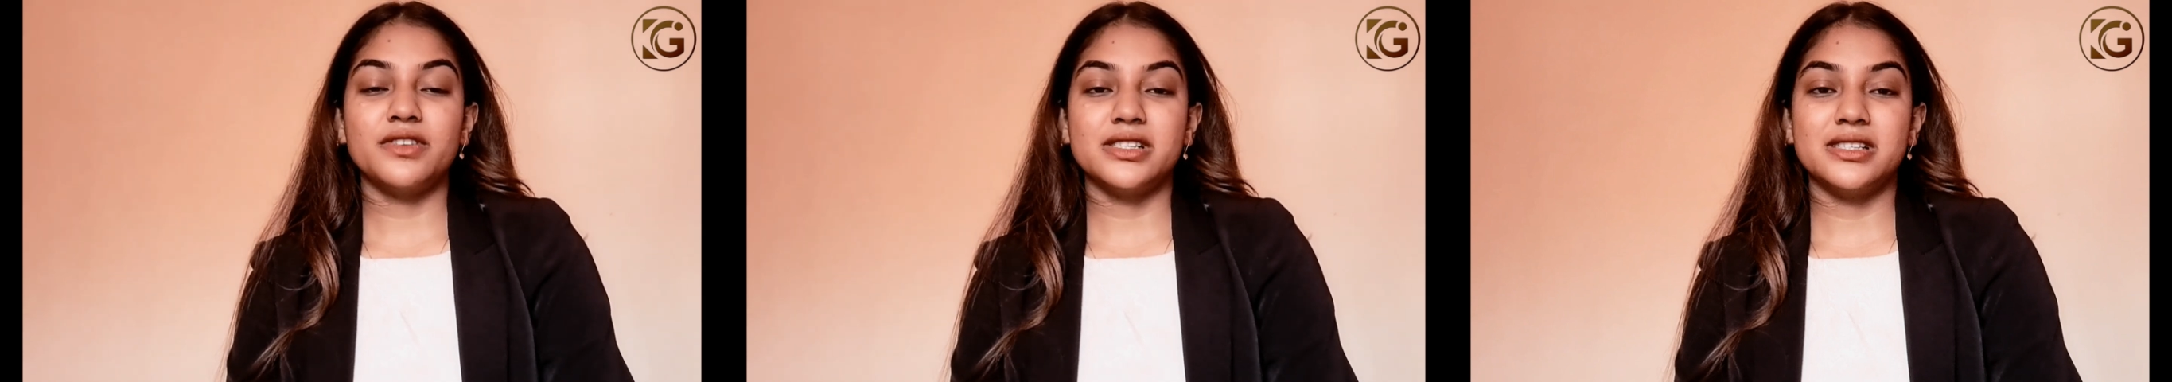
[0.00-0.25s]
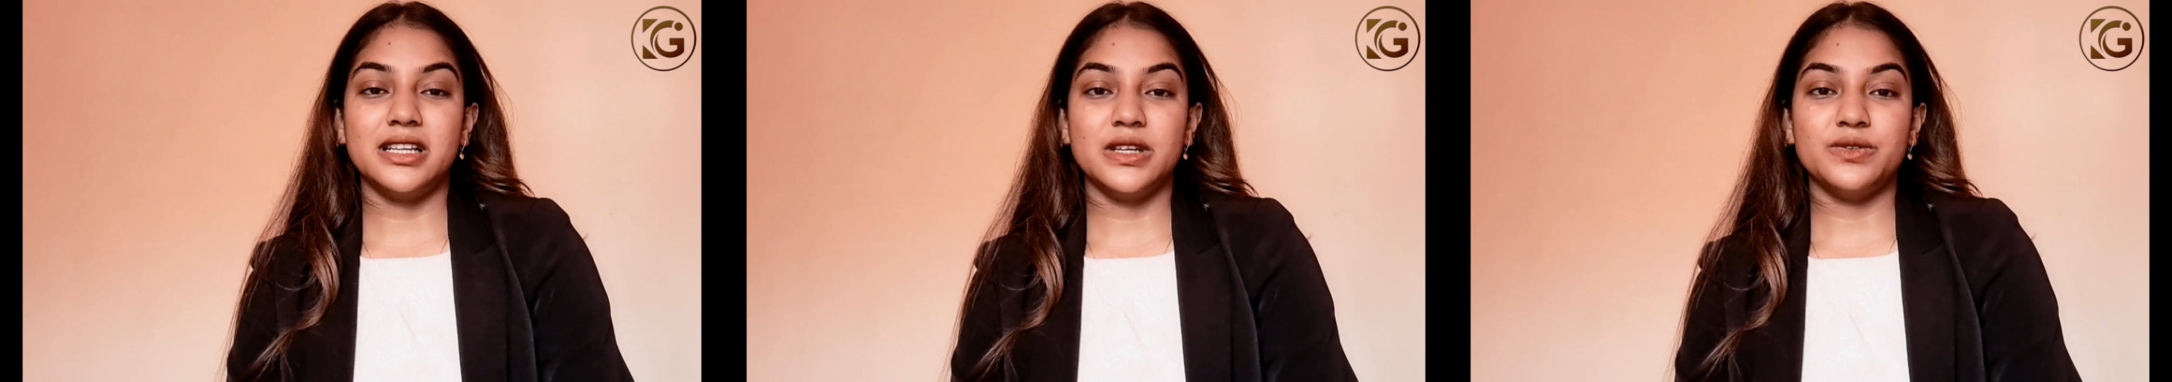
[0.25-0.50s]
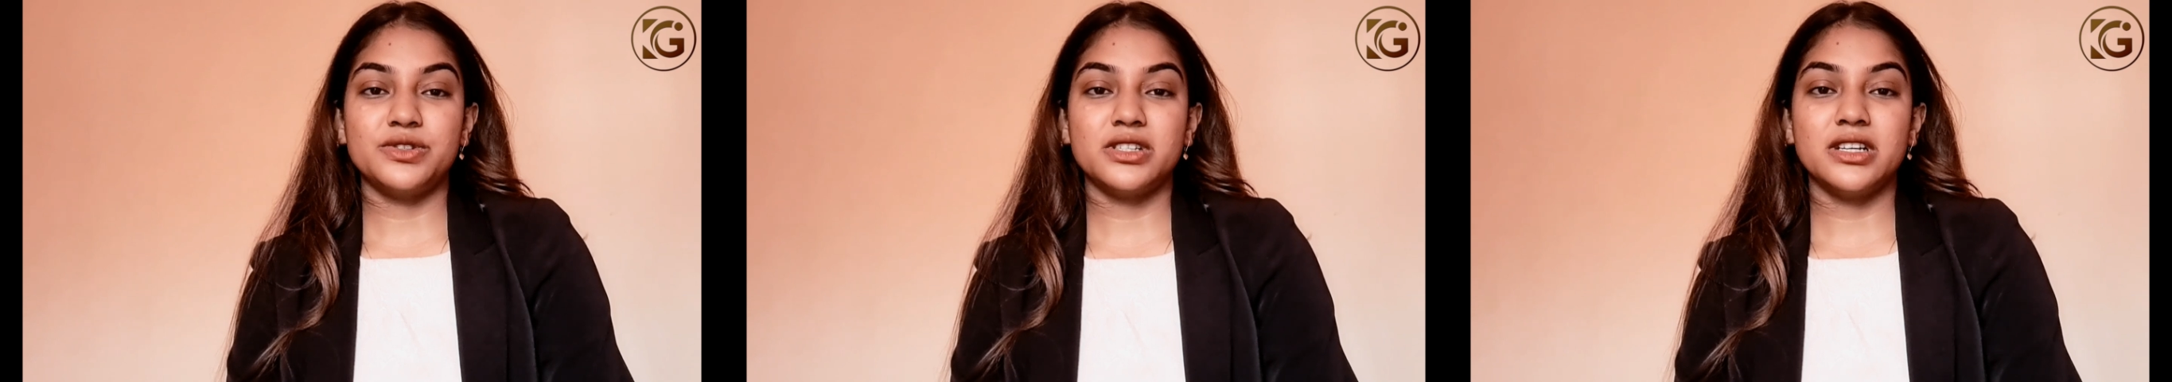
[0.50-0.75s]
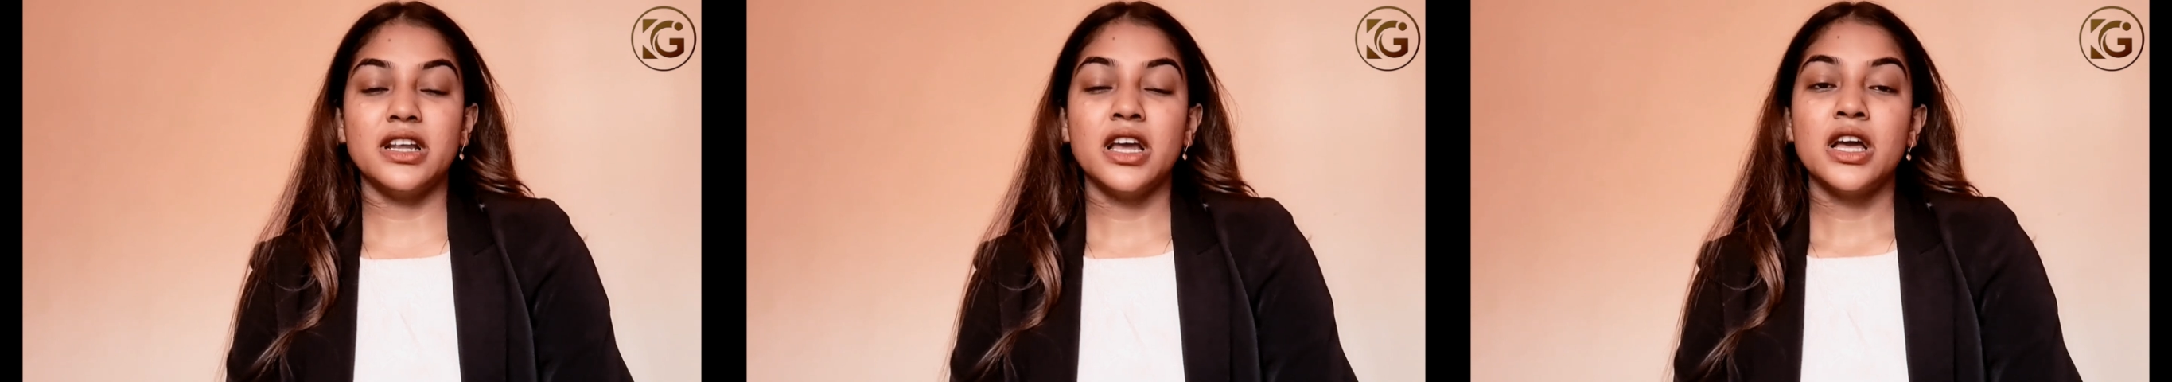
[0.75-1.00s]

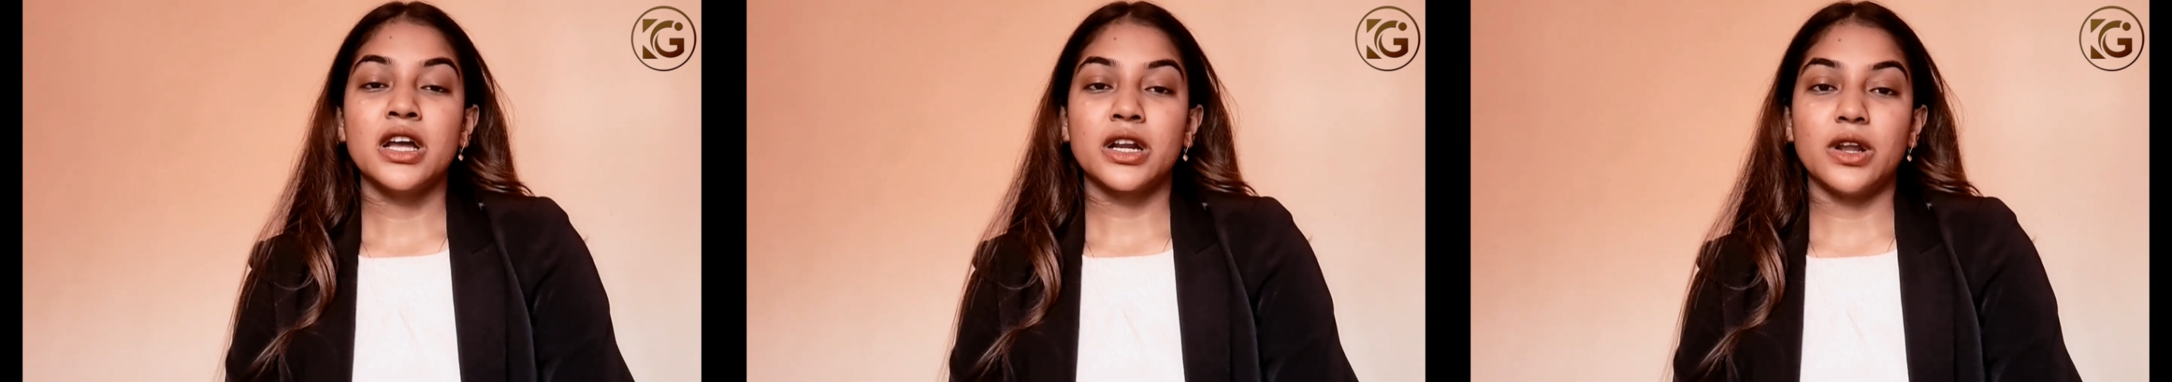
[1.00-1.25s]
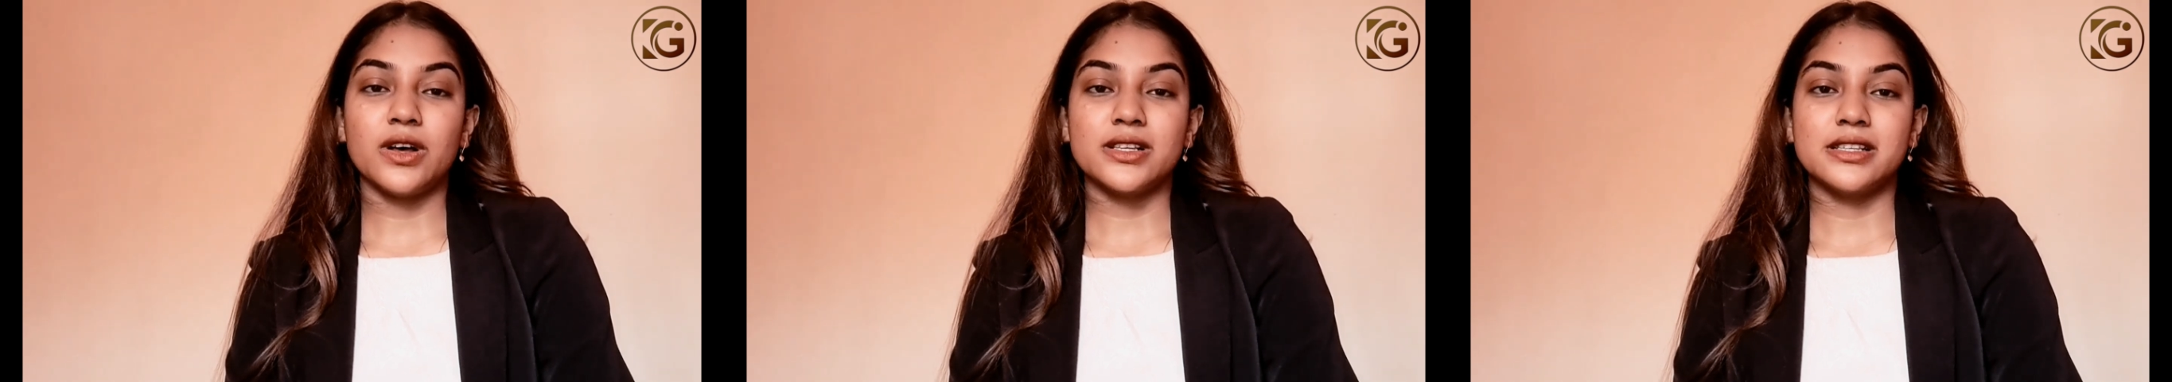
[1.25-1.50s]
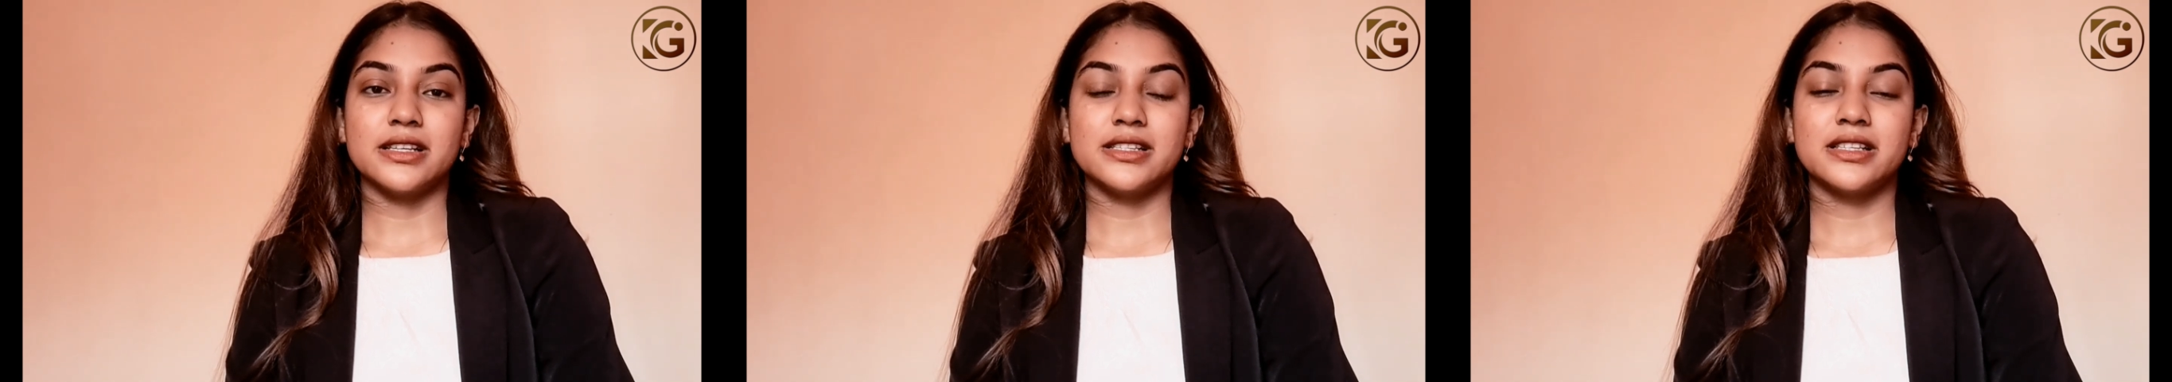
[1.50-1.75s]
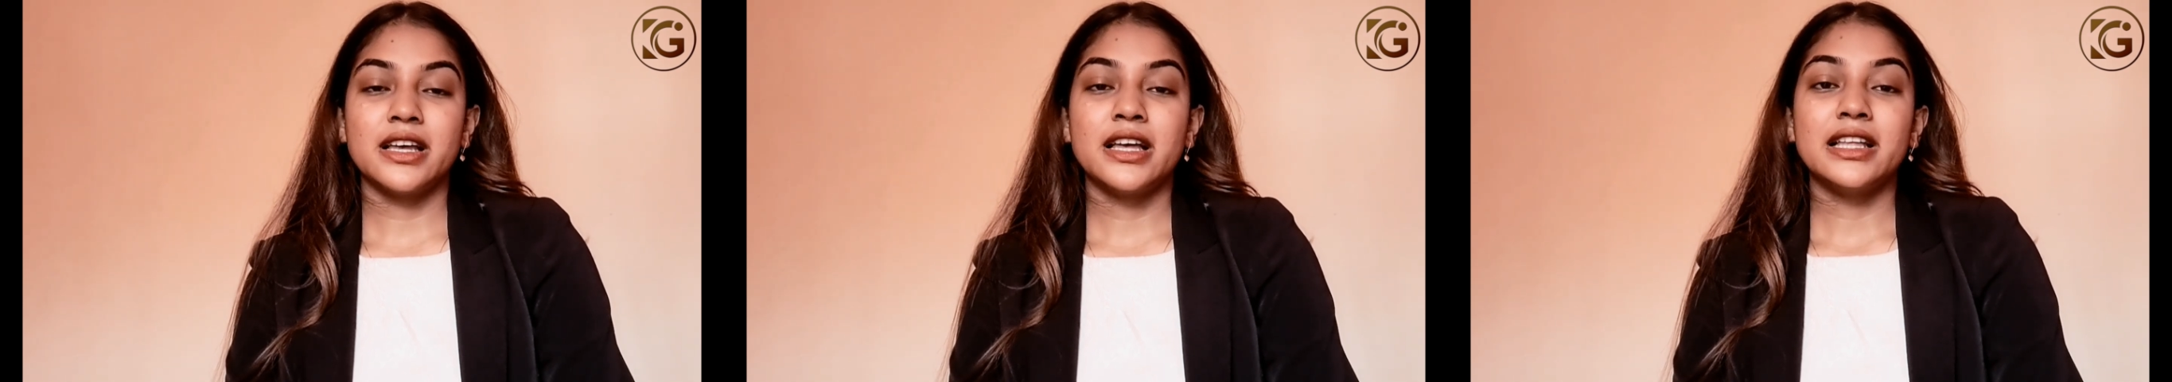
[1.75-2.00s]
resolution clauses.